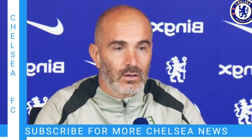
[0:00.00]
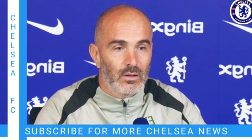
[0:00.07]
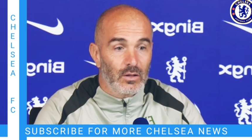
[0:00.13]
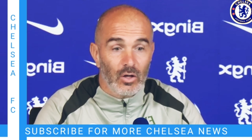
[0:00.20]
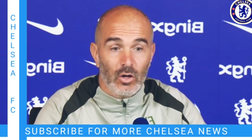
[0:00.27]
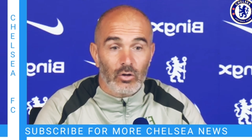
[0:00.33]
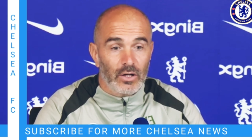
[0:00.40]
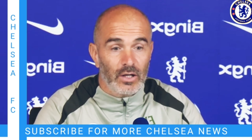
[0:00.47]

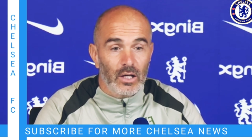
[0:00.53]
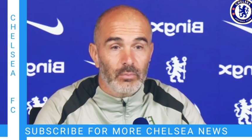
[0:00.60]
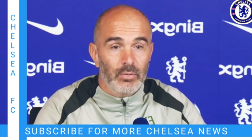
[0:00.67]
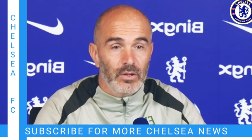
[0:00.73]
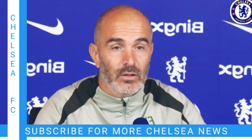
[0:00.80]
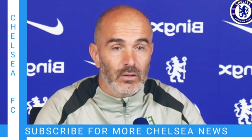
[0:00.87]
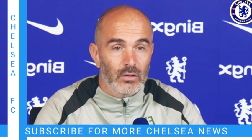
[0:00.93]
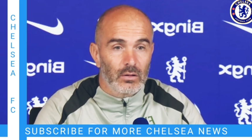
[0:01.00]
No, can
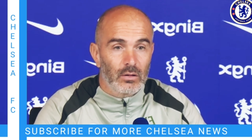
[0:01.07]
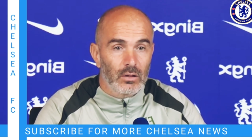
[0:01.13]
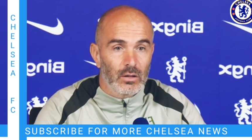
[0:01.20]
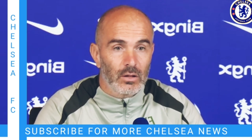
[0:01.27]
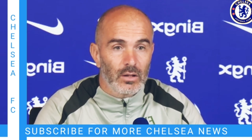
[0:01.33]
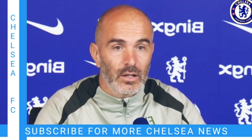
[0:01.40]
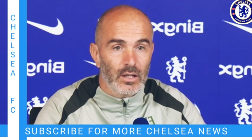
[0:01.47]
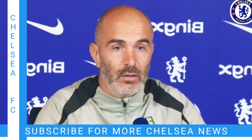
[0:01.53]
happen.
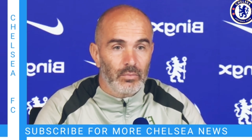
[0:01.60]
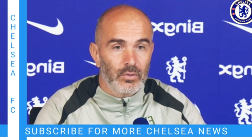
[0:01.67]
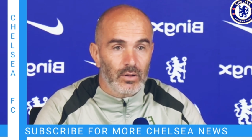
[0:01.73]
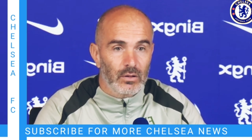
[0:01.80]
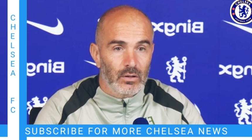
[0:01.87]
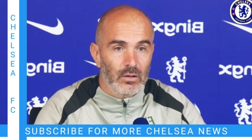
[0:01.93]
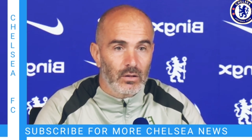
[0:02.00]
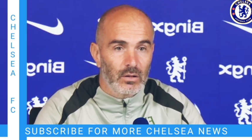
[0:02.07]

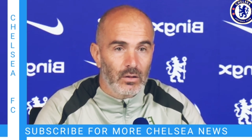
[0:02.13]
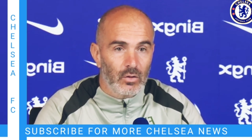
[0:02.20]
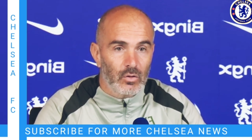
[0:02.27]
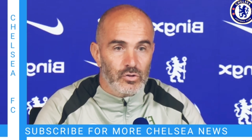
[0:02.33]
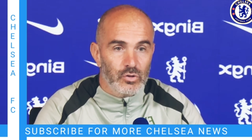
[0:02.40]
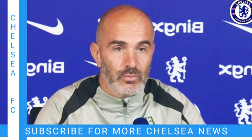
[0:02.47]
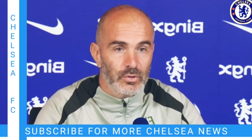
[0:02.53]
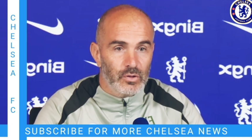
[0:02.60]

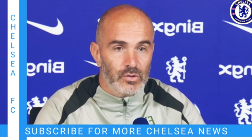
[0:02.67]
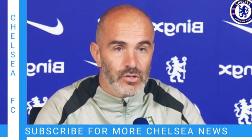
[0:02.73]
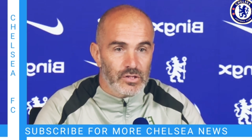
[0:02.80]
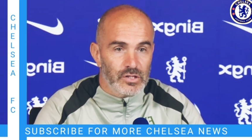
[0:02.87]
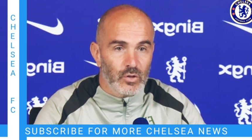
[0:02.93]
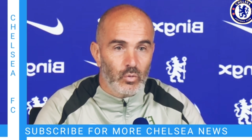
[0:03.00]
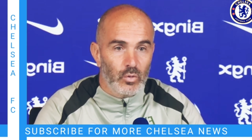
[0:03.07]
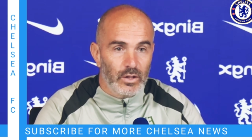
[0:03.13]
Also because it's
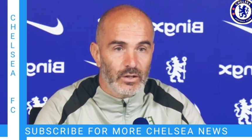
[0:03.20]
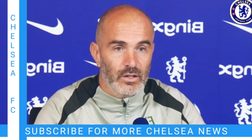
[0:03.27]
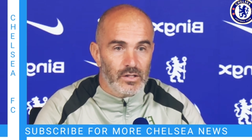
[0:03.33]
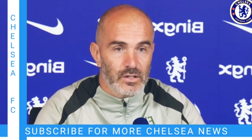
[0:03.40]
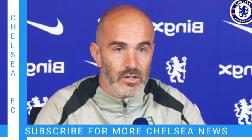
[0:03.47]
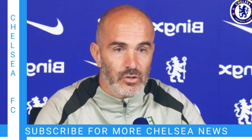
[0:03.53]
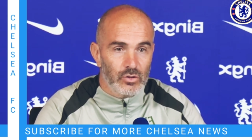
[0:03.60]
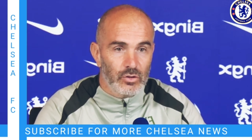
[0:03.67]
a quick
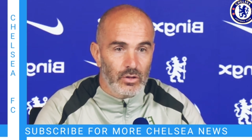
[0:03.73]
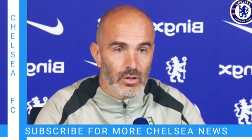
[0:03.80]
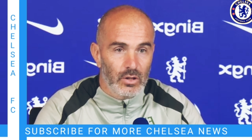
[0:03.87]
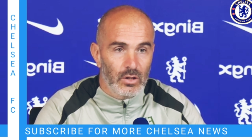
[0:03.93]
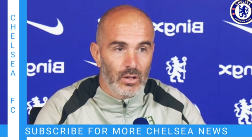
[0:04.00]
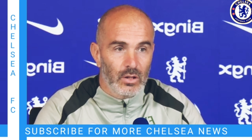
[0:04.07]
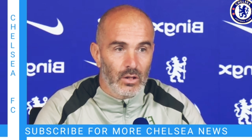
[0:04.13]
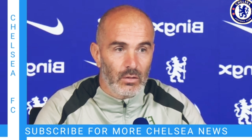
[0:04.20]
decision,
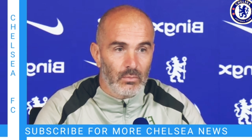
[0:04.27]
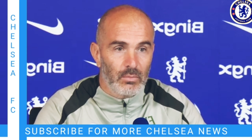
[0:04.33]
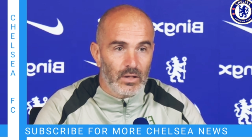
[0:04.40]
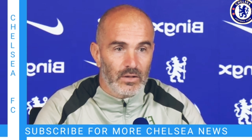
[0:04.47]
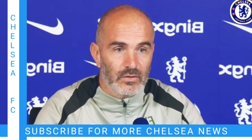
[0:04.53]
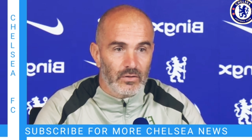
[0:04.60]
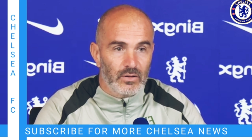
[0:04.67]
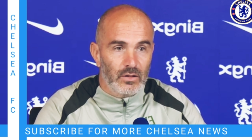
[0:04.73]

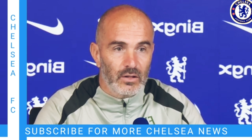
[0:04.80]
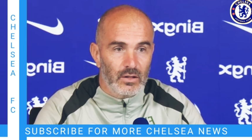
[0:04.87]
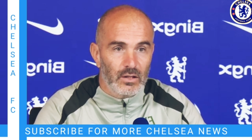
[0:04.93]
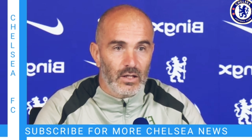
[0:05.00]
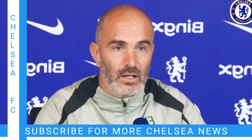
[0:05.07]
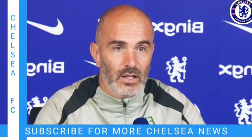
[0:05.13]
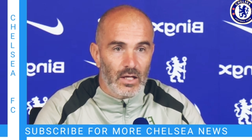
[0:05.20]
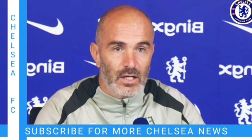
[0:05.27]
but
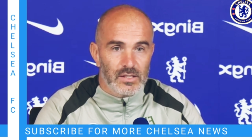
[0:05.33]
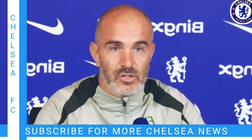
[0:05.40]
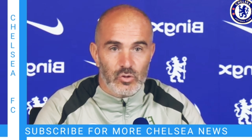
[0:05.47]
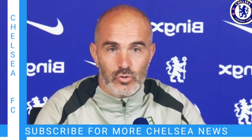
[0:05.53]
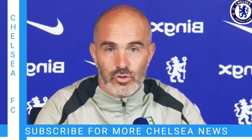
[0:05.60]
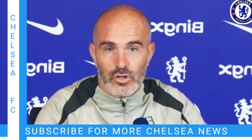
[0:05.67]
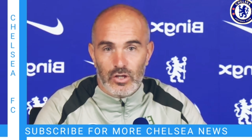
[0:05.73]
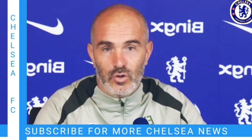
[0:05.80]
as you
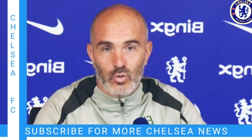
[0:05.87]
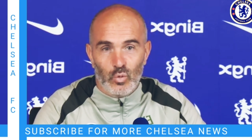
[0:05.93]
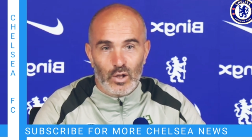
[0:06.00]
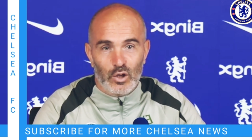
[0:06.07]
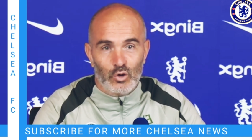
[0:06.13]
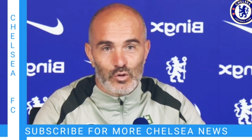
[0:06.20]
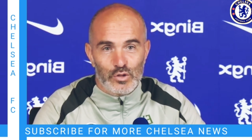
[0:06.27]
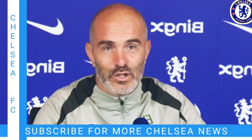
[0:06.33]
said, we
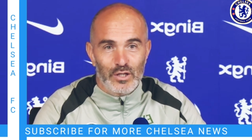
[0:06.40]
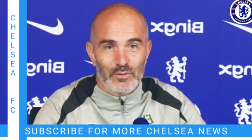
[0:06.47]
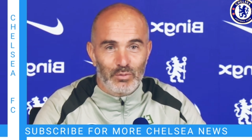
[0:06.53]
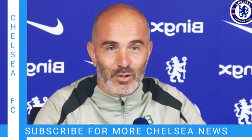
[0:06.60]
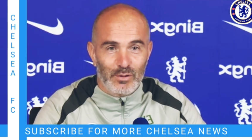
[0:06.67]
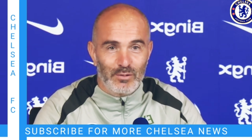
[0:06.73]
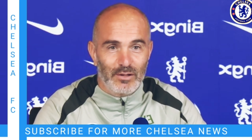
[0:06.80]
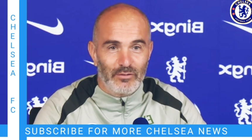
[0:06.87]
conceded
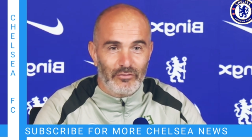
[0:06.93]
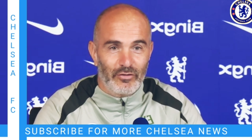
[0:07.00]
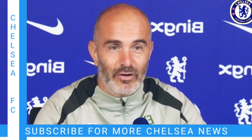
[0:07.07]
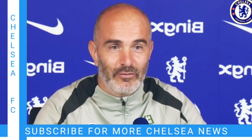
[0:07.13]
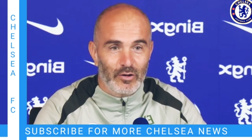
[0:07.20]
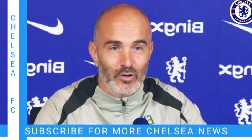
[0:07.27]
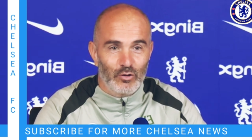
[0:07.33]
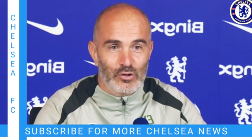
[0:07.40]
probably
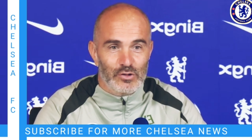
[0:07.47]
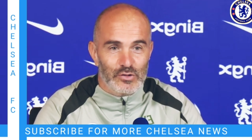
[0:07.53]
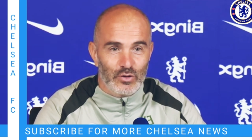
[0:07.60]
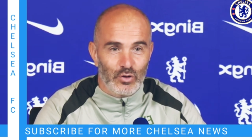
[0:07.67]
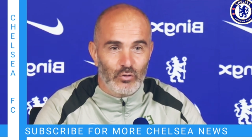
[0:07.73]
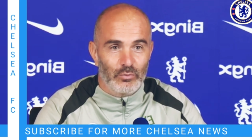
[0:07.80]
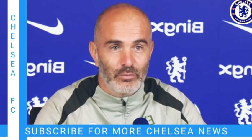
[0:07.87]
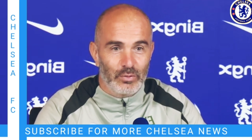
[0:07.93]
5 goals
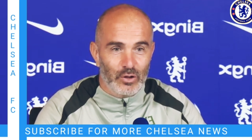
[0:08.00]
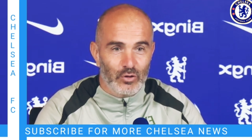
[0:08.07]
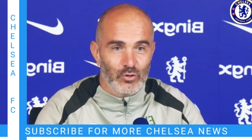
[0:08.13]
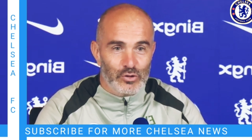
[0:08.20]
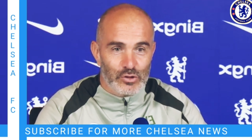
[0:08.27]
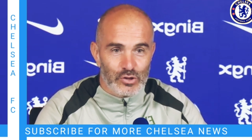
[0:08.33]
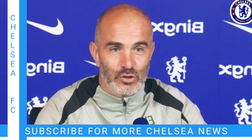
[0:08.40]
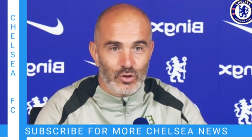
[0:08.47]

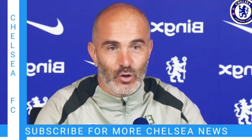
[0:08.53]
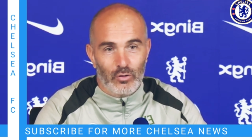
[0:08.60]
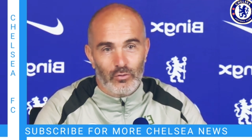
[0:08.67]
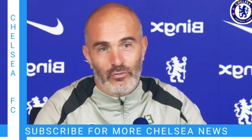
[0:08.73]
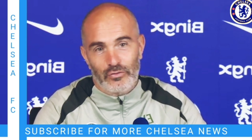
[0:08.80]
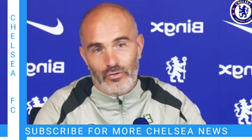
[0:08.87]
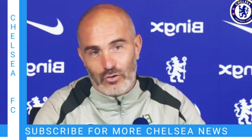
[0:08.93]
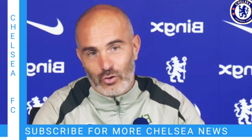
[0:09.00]
because
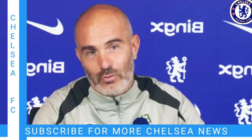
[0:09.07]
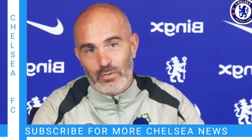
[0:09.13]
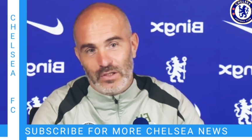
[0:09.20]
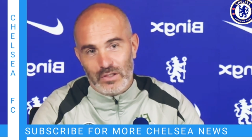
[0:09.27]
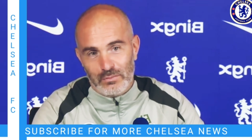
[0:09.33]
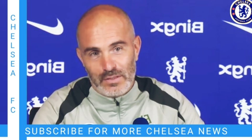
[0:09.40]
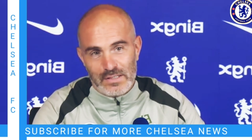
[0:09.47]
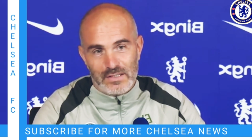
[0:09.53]
of
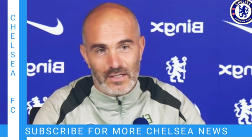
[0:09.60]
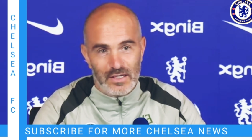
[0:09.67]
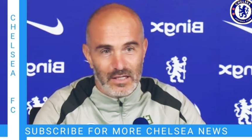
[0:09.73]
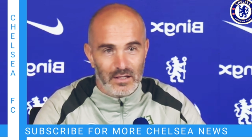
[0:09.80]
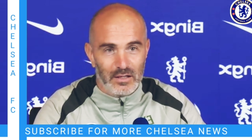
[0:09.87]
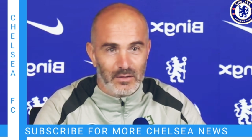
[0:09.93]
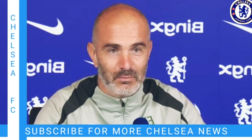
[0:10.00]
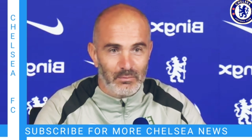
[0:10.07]
Robert's
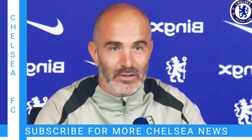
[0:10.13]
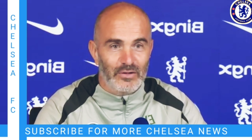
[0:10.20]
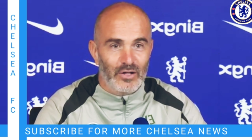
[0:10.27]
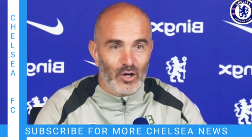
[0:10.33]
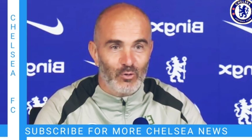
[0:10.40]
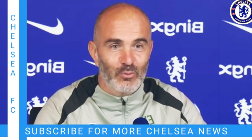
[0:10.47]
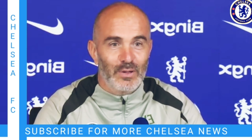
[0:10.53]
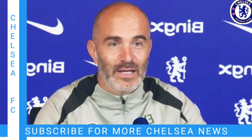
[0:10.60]
mistake. But
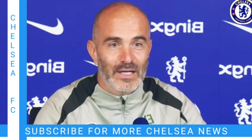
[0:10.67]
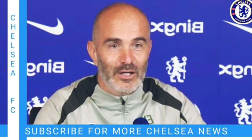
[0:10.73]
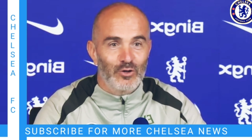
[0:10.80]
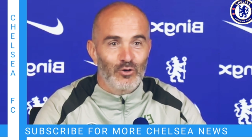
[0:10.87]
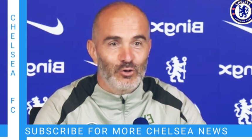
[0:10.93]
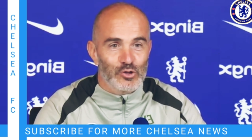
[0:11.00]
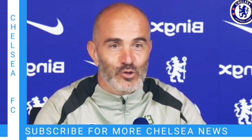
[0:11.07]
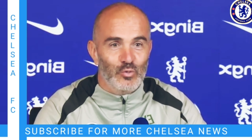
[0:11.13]
how many
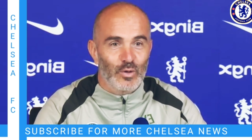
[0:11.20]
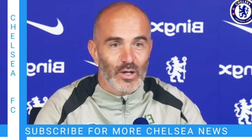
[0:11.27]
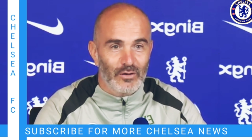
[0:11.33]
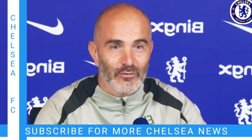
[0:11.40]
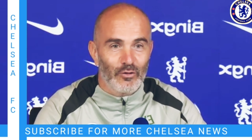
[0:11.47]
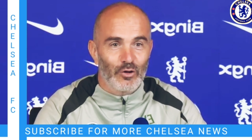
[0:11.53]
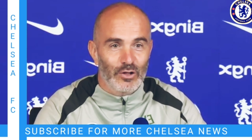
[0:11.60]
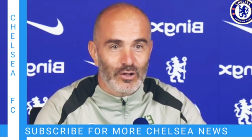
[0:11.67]
goals we
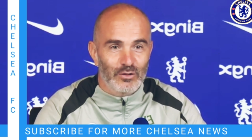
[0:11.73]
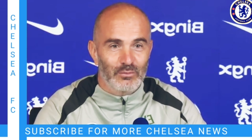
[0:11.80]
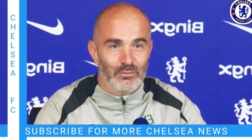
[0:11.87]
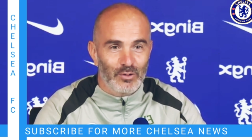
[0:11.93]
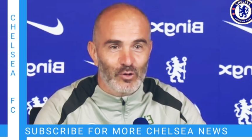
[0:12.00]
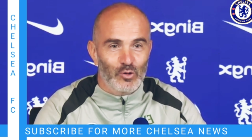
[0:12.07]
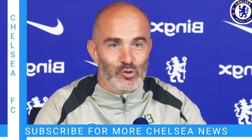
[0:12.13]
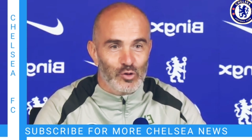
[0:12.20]
avoid
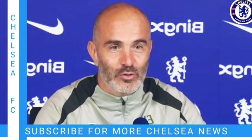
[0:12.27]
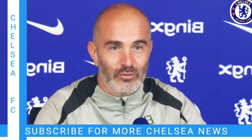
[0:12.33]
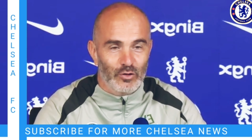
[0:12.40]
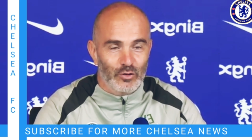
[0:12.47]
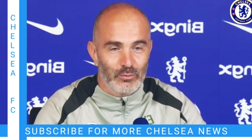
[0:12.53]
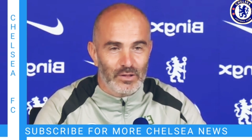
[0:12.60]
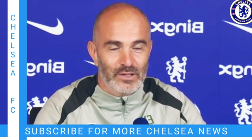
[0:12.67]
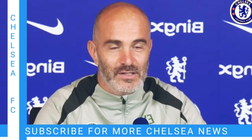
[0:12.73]
because of
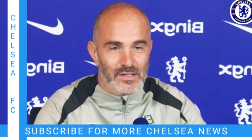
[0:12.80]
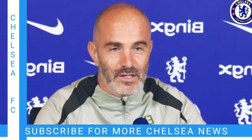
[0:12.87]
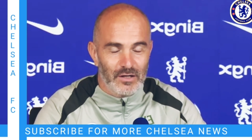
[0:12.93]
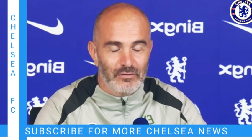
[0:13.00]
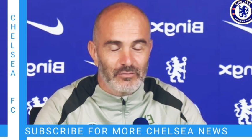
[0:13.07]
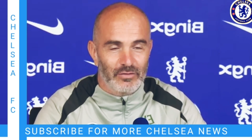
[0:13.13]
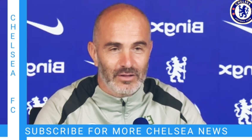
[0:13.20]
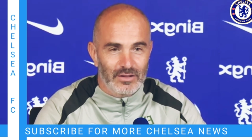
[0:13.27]
Robert's save?